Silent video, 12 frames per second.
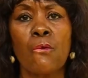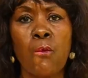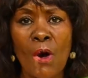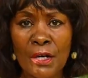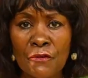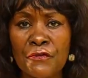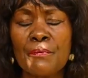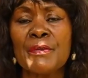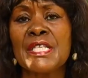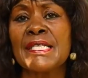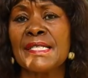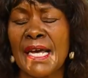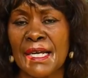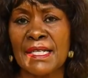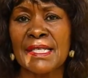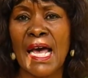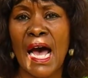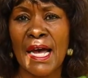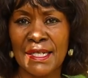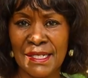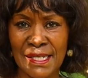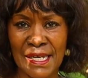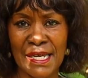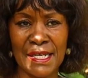one of the mistakes I
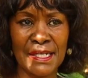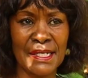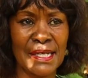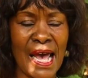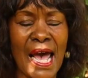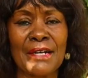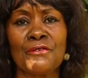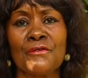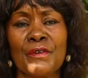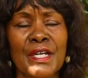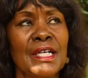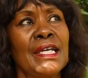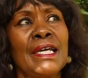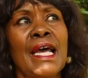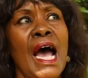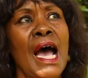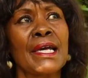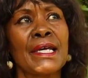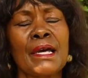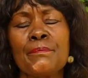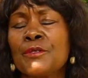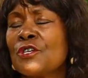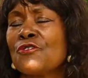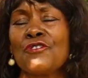did, and really I
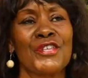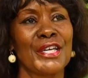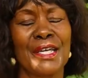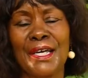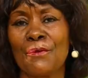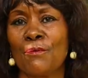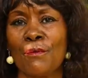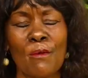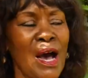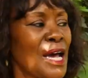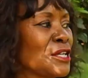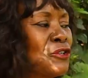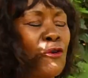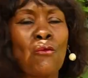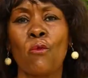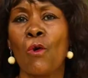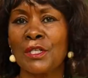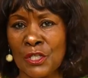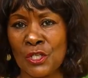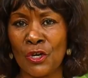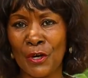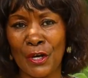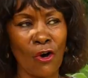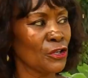kept on thinking, I don't know what's
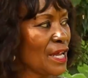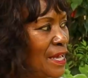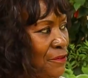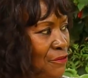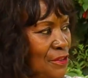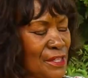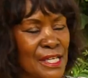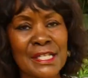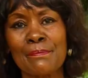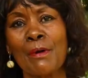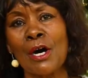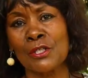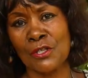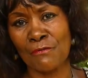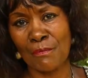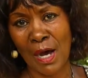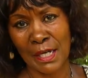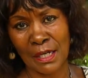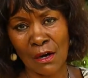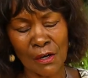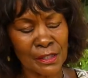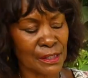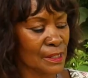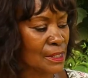going on in this part of my
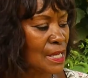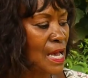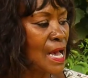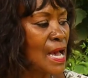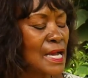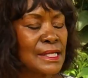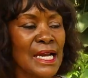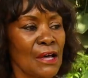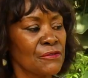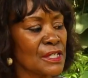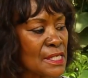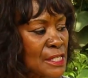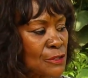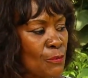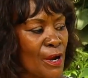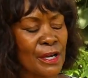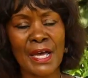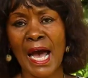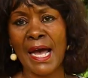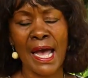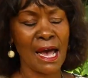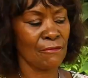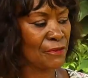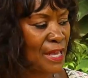garden. Now, this is where I
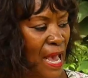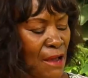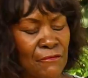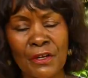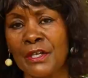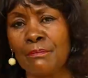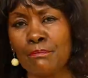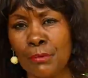have the African